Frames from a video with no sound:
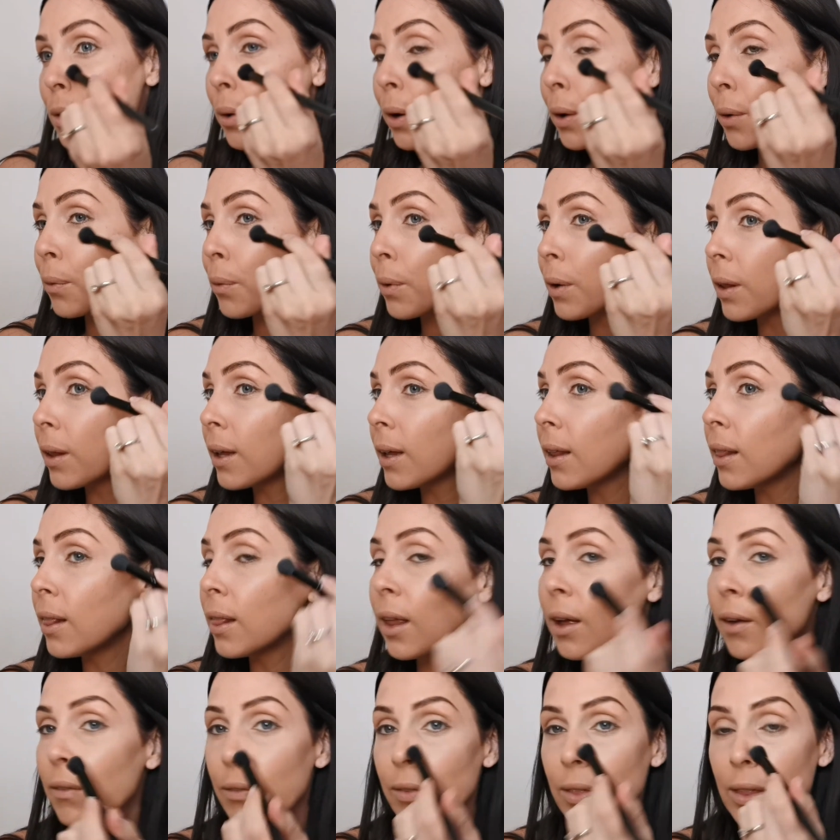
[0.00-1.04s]
I really
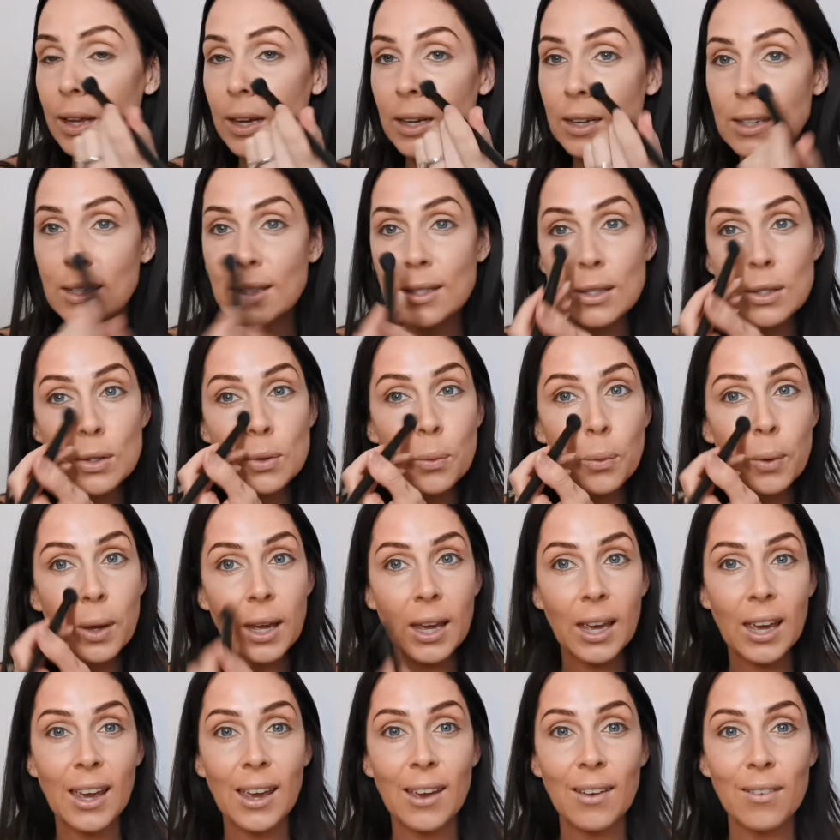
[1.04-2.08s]
love this.
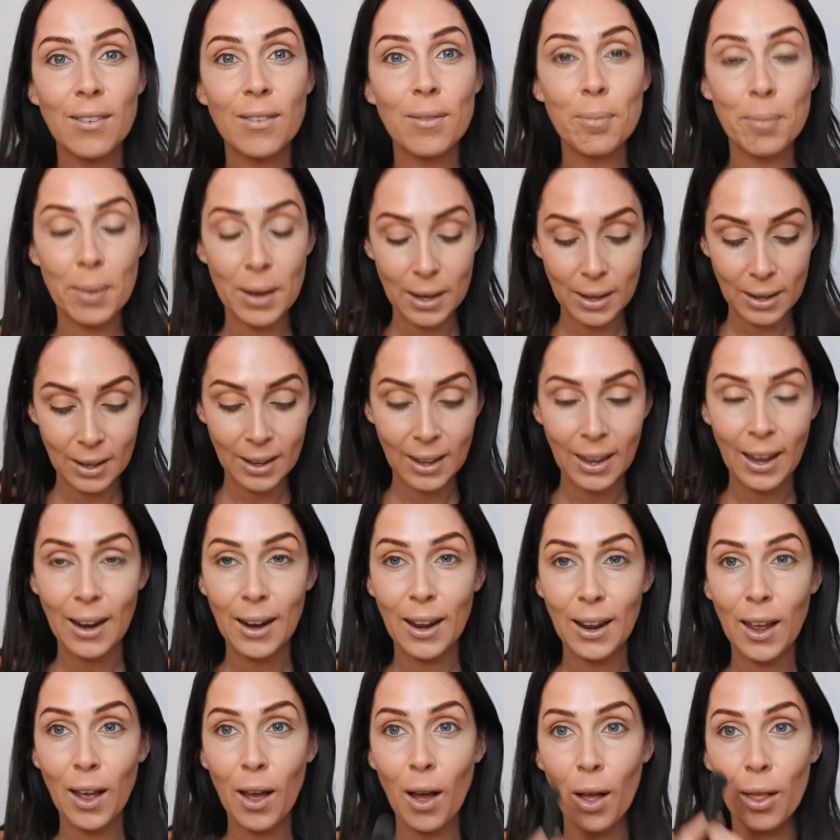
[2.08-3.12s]
We've been
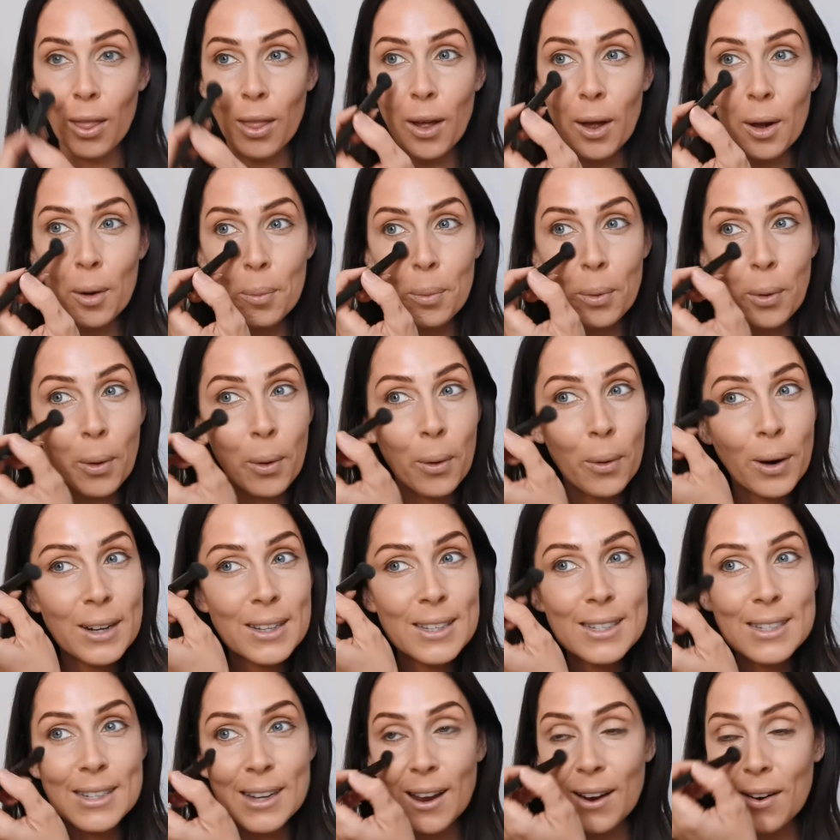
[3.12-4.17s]
getting a lot of
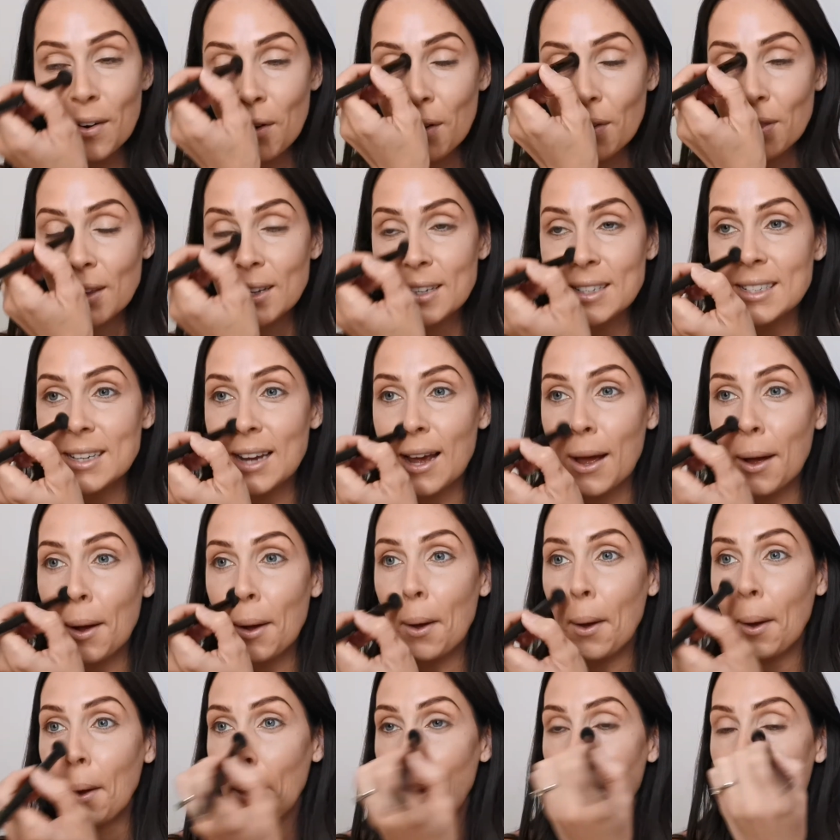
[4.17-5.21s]
progress done on the
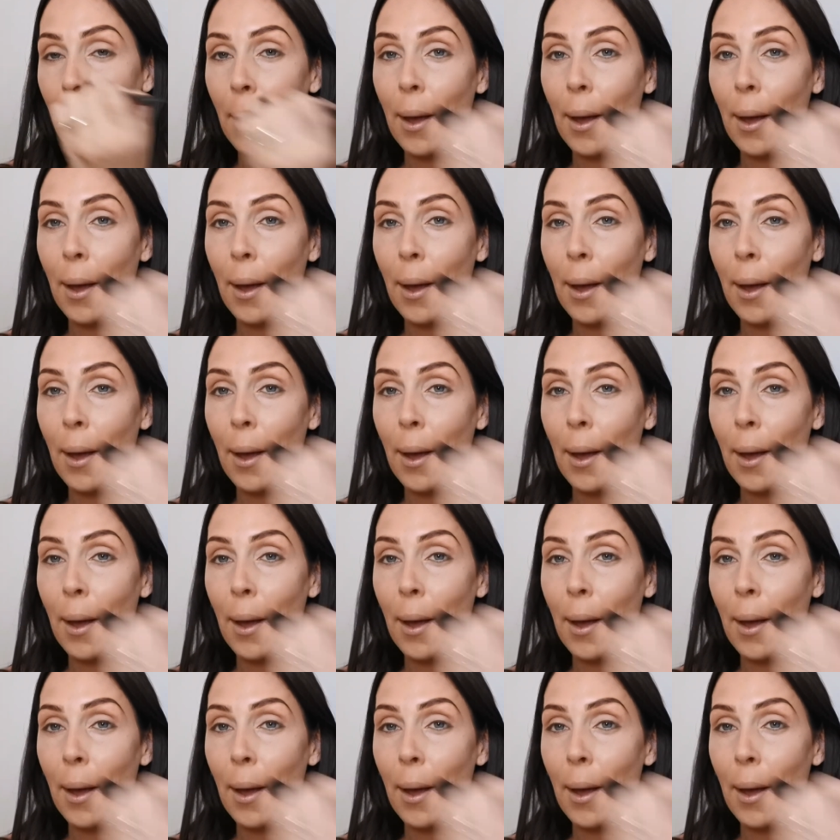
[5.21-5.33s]
deck.